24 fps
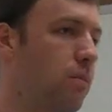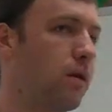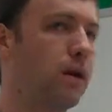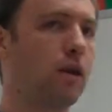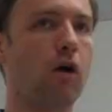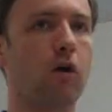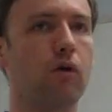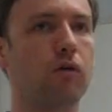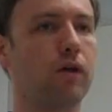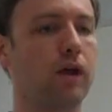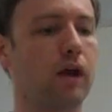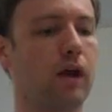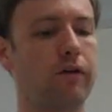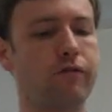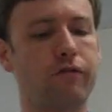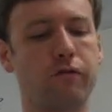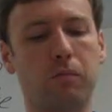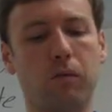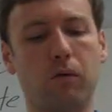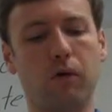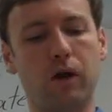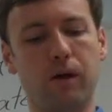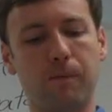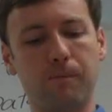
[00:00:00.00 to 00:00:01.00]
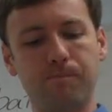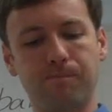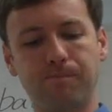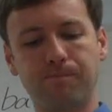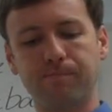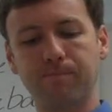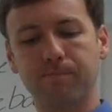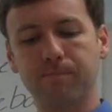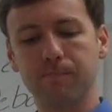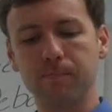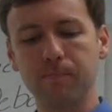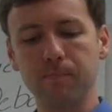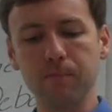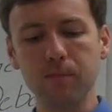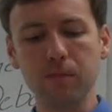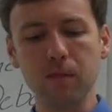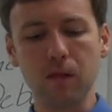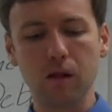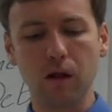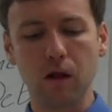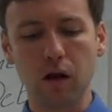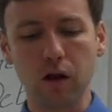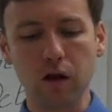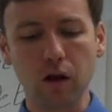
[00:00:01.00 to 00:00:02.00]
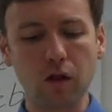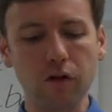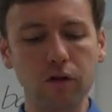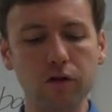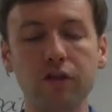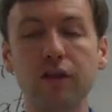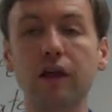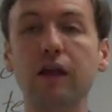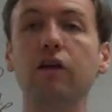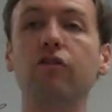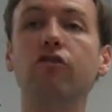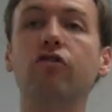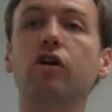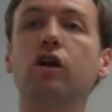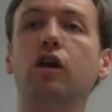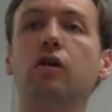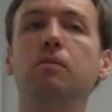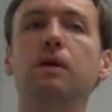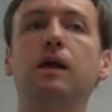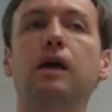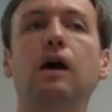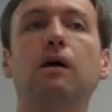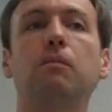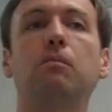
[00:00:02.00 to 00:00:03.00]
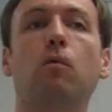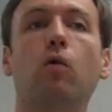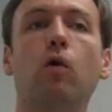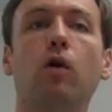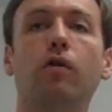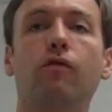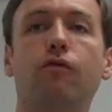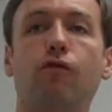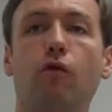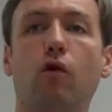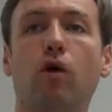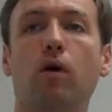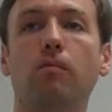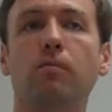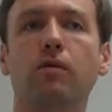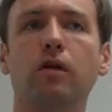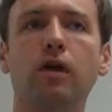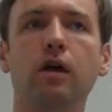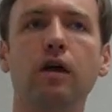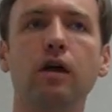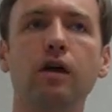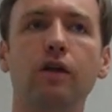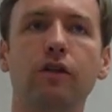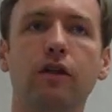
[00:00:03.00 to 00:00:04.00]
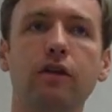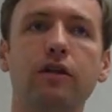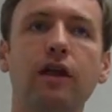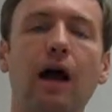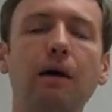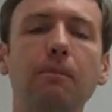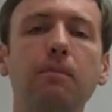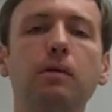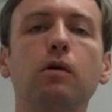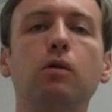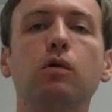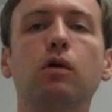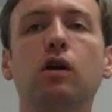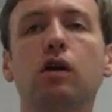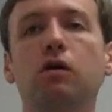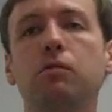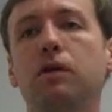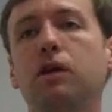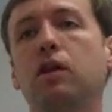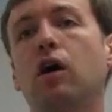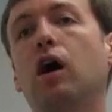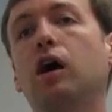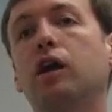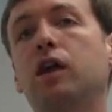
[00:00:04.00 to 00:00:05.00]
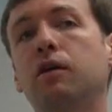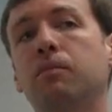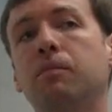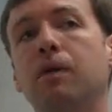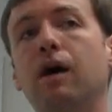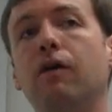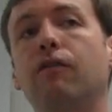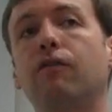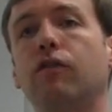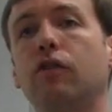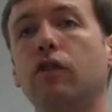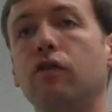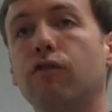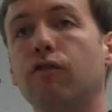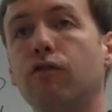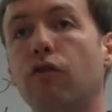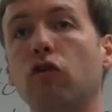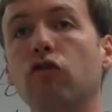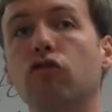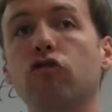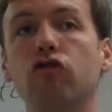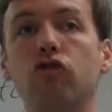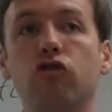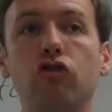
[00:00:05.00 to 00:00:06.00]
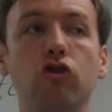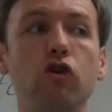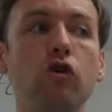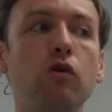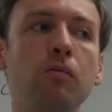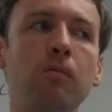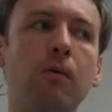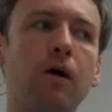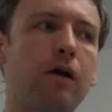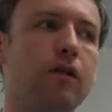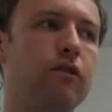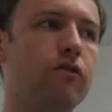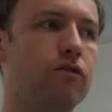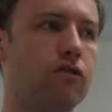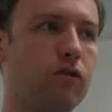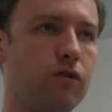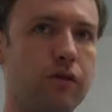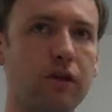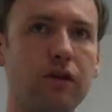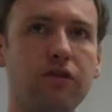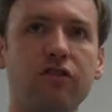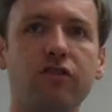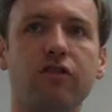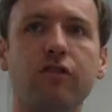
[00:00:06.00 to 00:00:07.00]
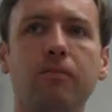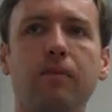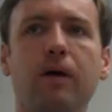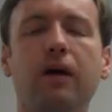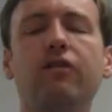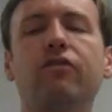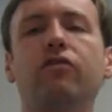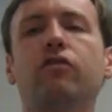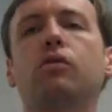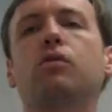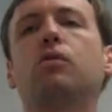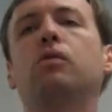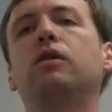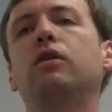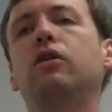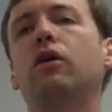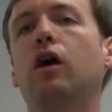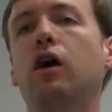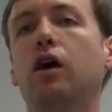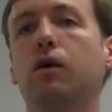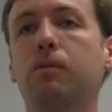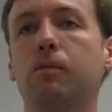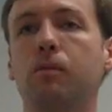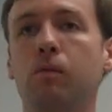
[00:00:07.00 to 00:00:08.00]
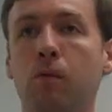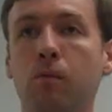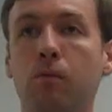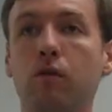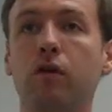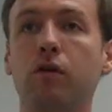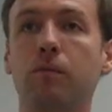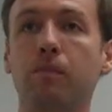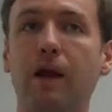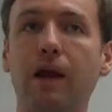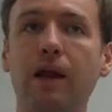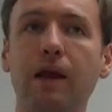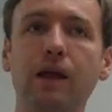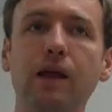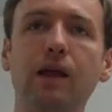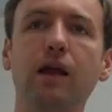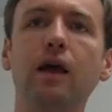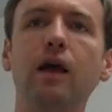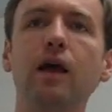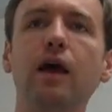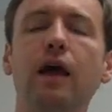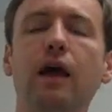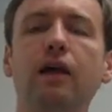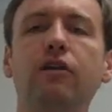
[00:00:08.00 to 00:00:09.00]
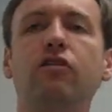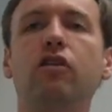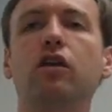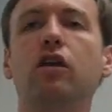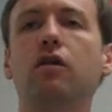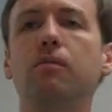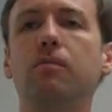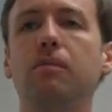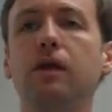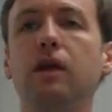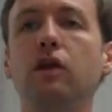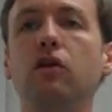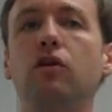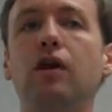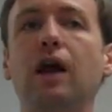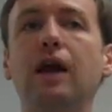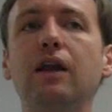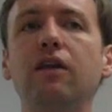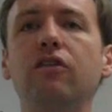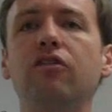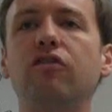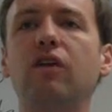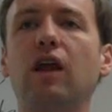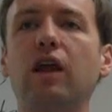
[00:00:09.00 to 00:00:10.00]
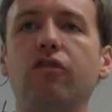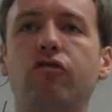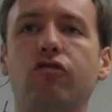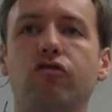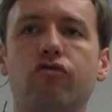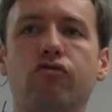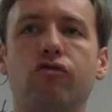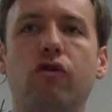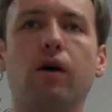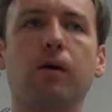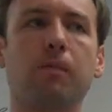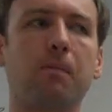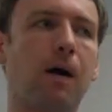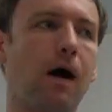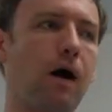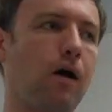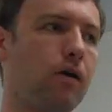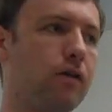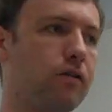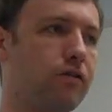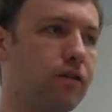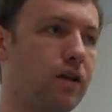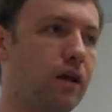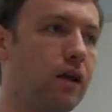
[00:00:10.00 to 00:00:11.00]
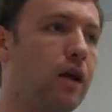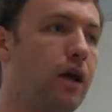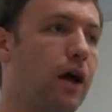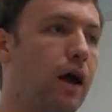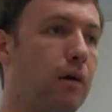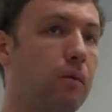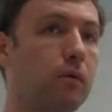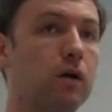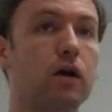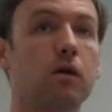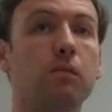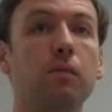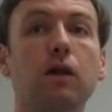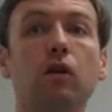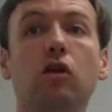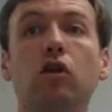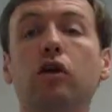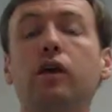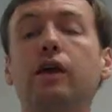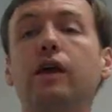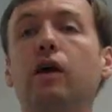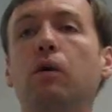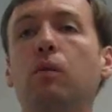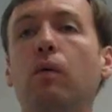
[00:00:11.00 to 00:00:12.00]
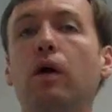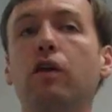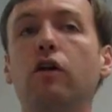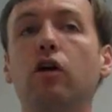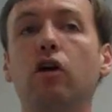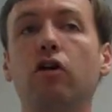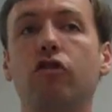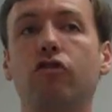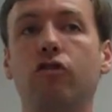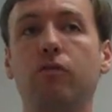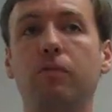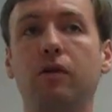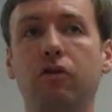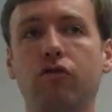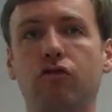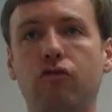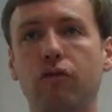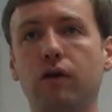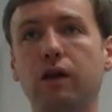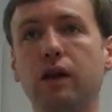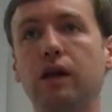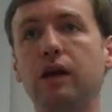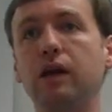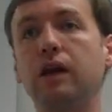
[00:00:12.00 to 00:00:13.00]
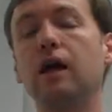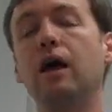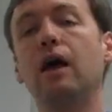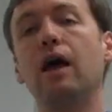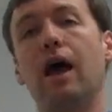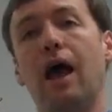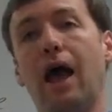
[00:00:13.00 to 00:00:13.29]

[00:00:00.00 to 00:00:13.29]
and be totally comfortable in them. Another thing is you're going to become more informed. The topic we're going to be talking about for the first two months, so this semester when we talk when we're debating, is going to be United States drug policy, and we're going to be looking at whether it should be treated